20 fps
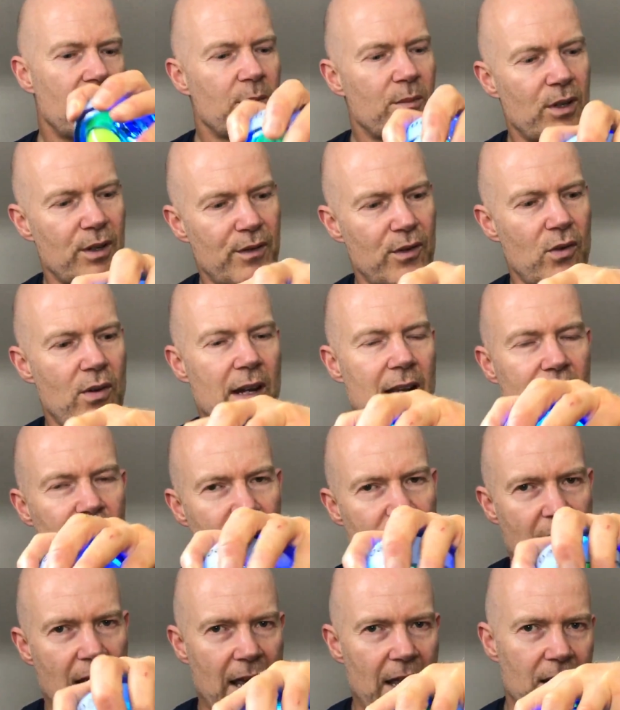But if you had
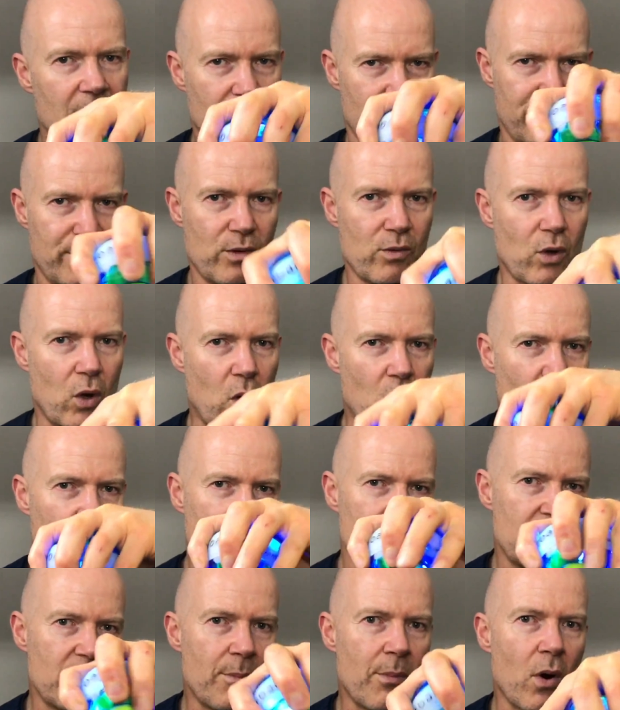actually if you were
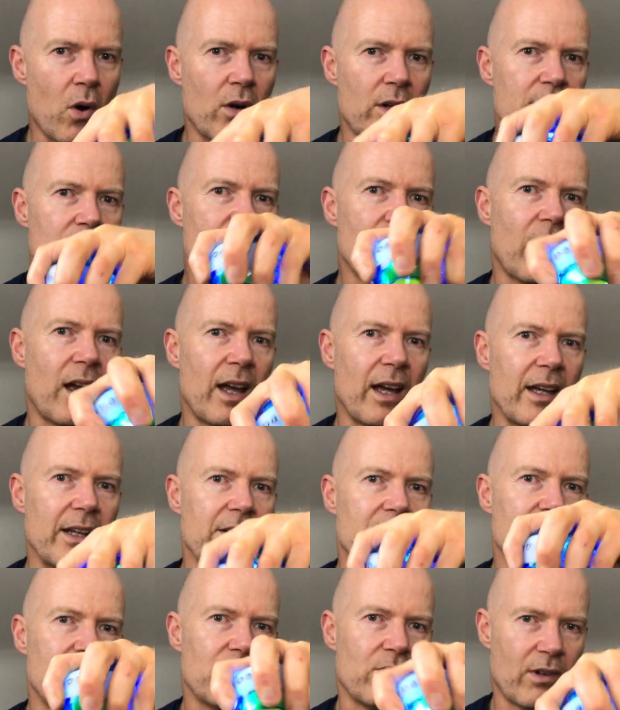holding the ball in your
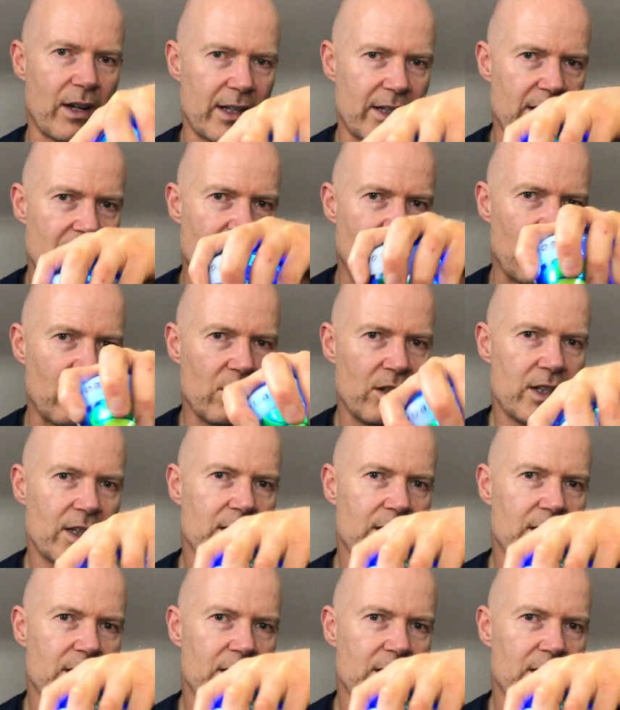hand right now,